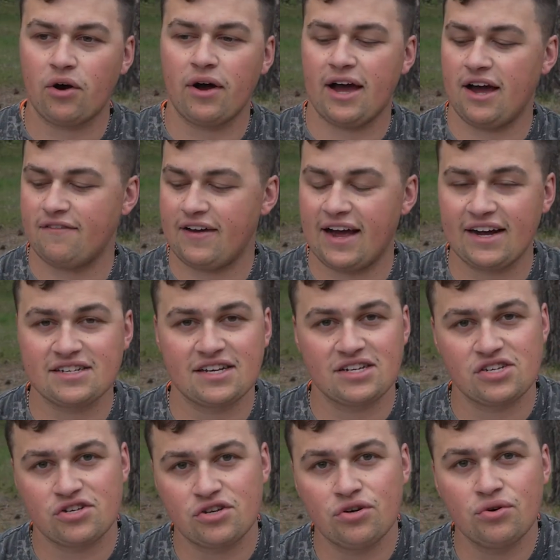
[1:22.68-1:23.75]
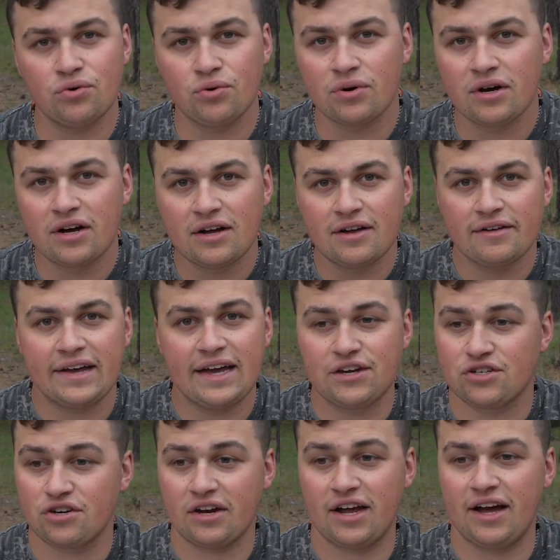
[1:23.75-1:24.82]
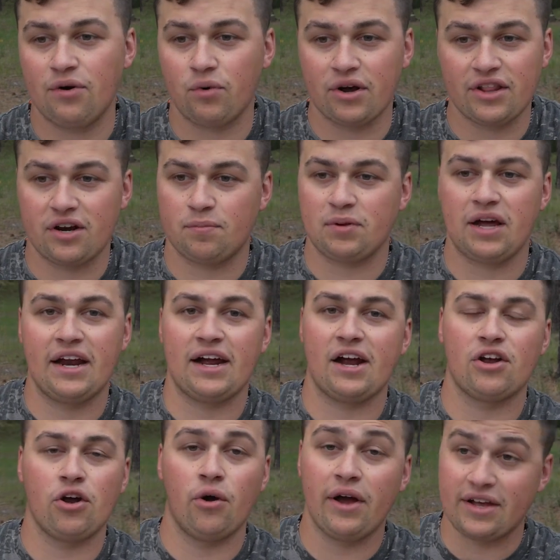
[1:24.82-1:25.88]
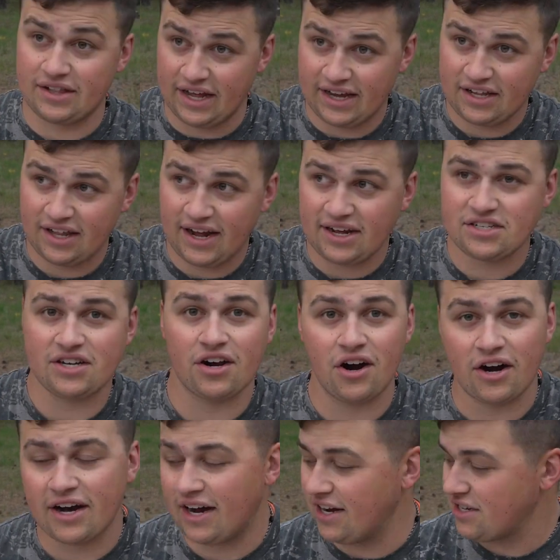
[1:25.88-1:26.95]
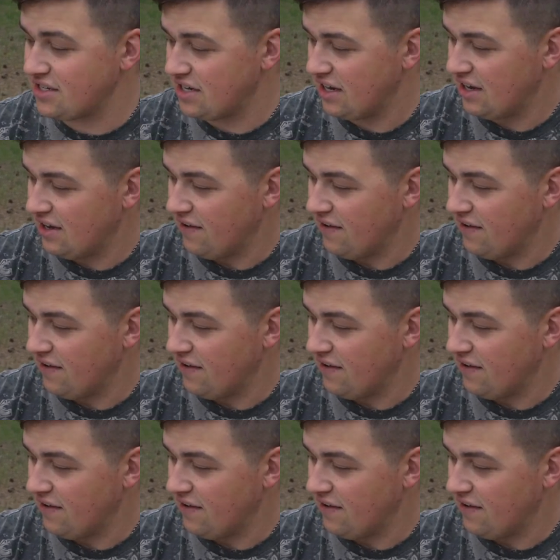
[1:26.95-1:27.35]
don't have access to internet where they're planning on going, like Alaska in our case.